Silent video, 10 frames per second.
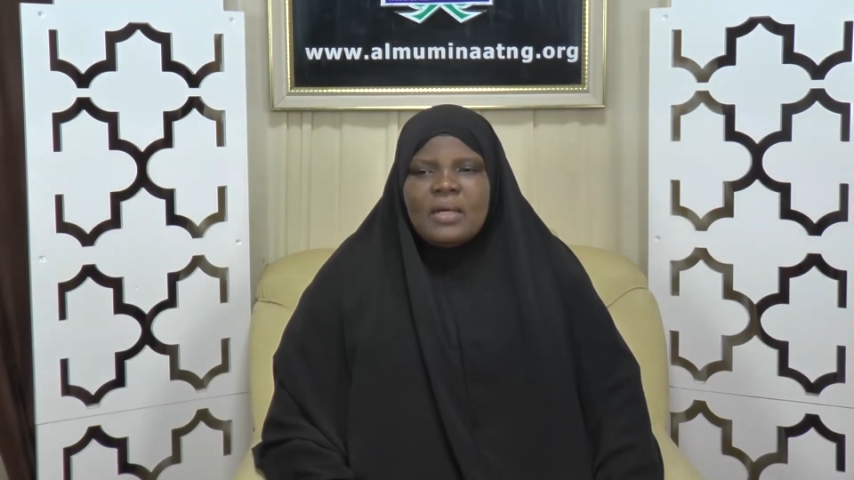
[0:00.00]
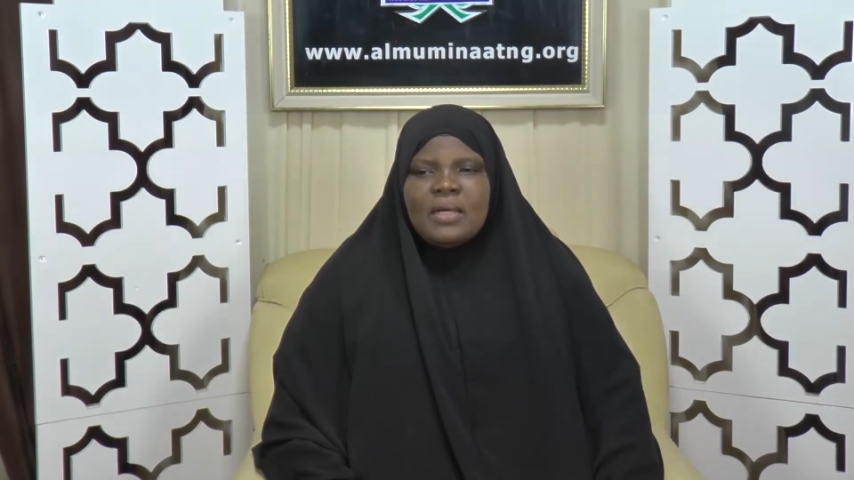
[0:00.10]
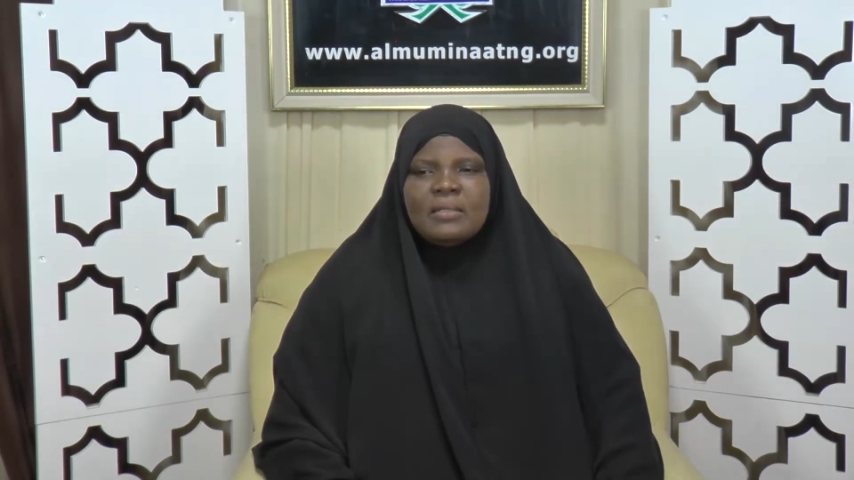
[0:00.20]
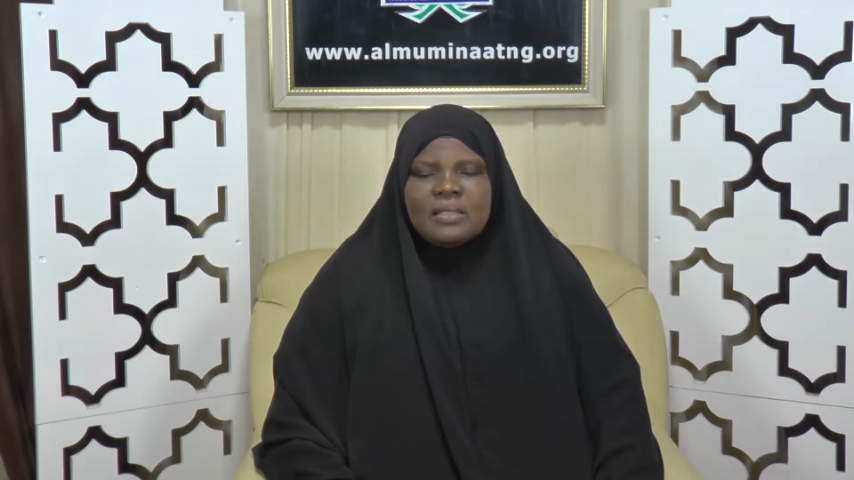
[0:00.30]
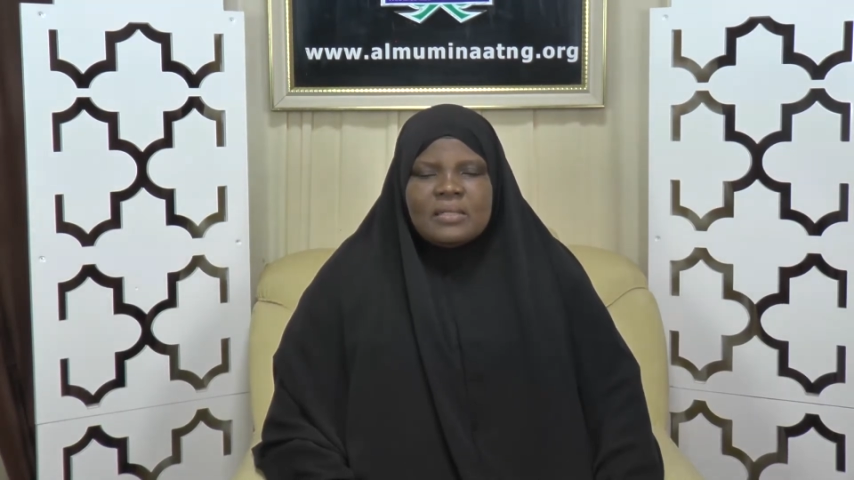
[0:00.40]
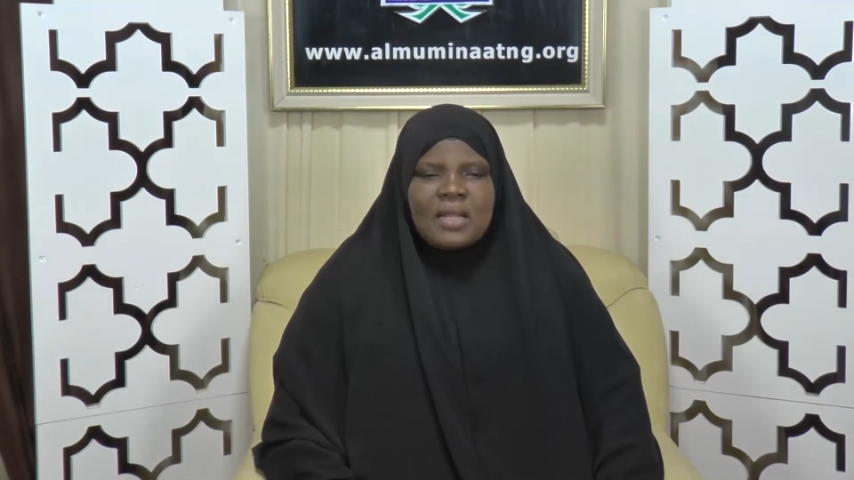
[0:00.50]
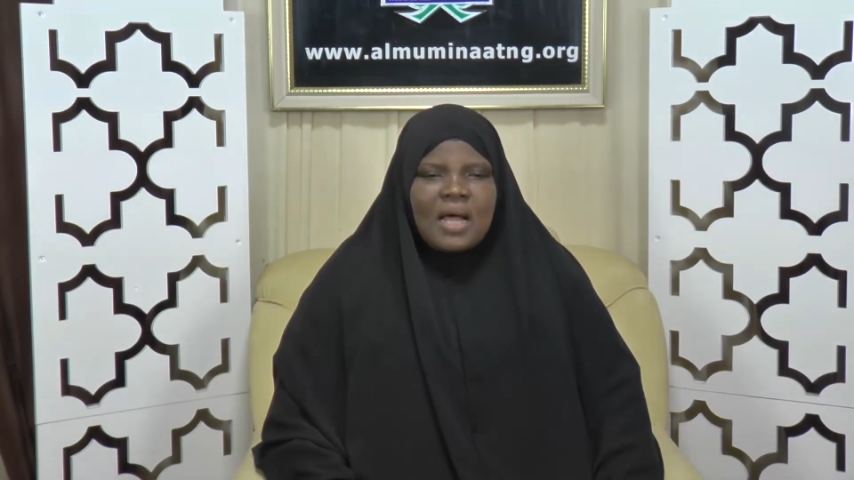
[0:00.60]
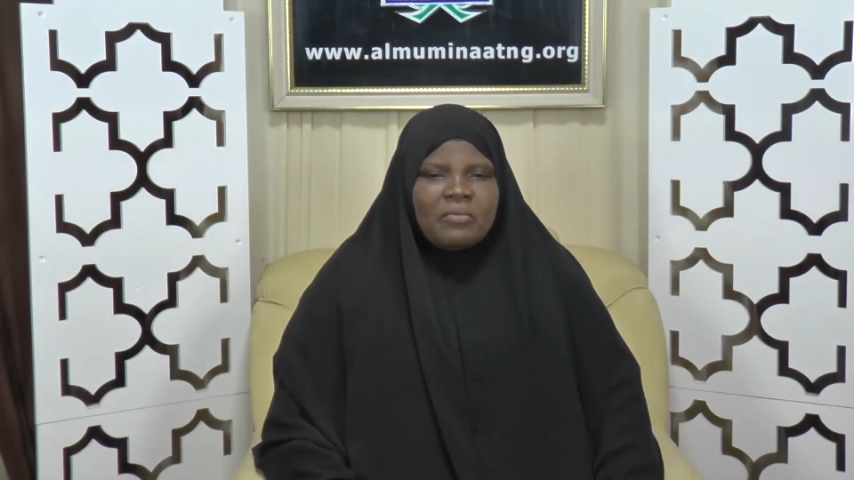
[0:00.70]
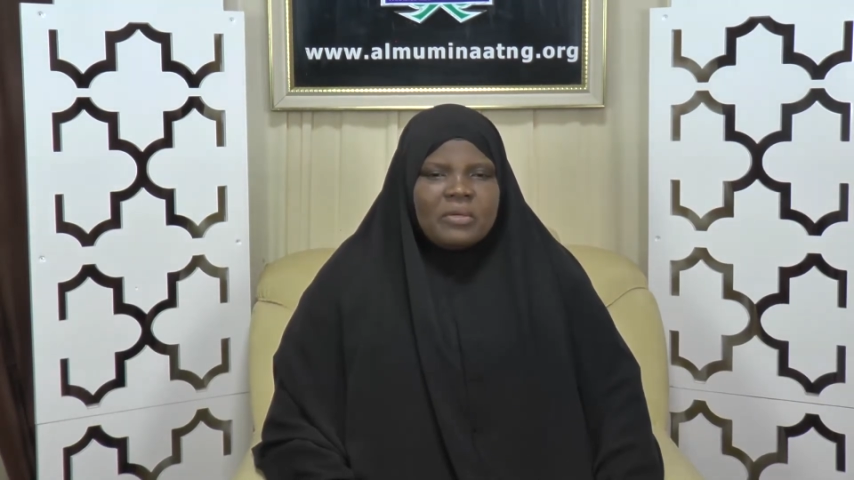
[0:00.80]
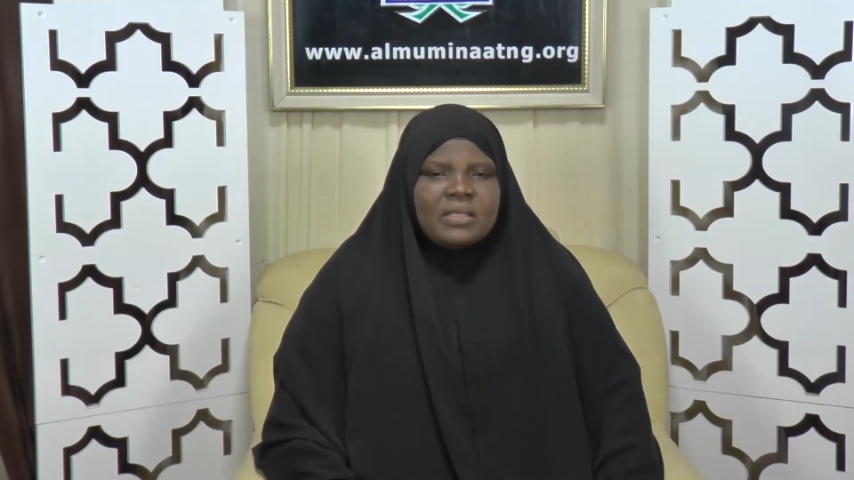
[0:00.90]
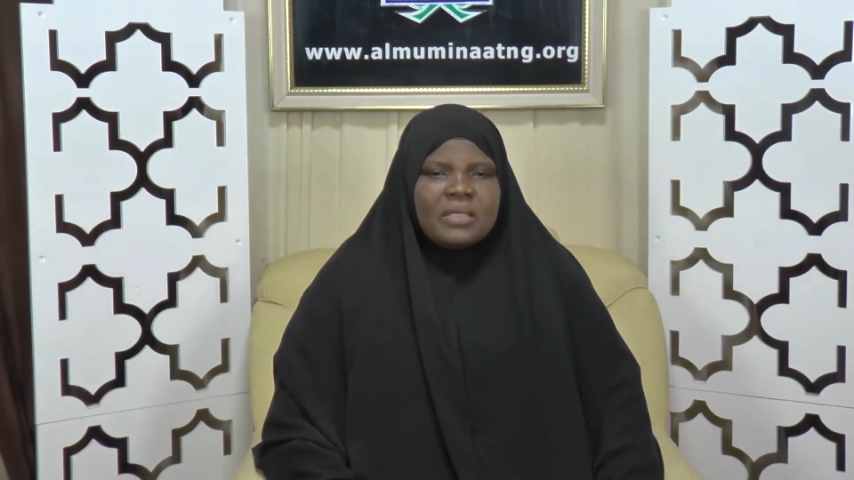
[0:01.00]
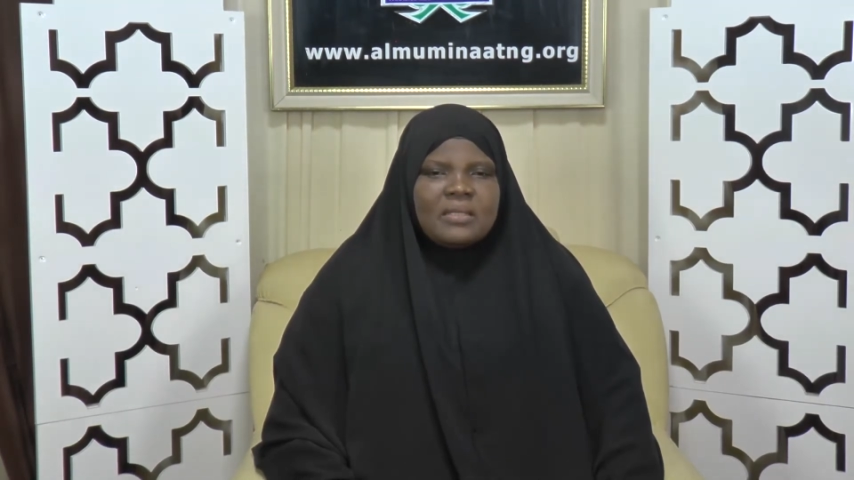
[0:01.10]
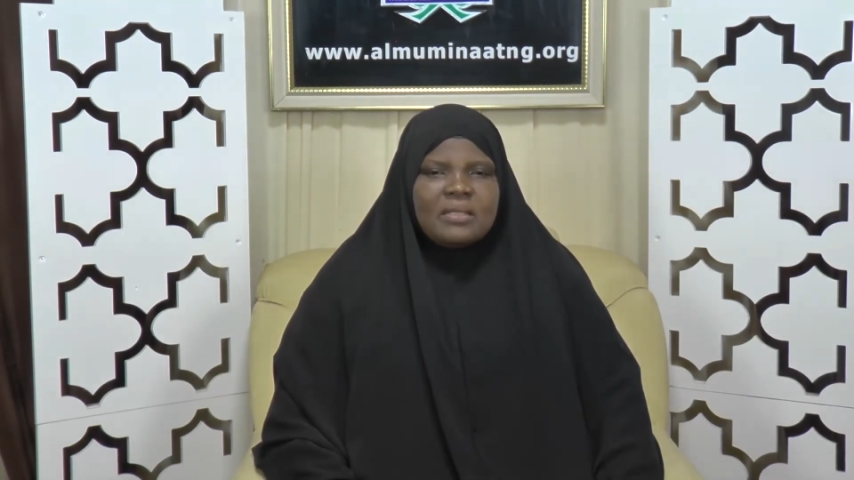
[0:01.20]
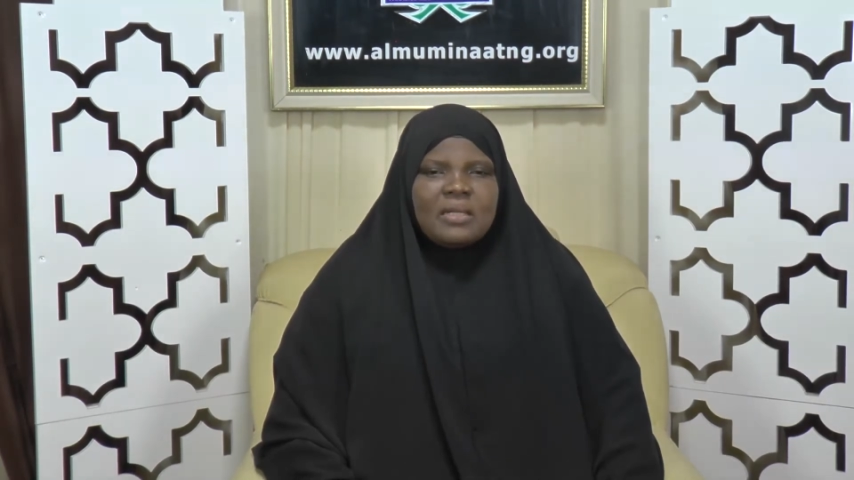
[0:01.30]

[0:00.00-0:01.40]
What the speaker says: in Islam, with these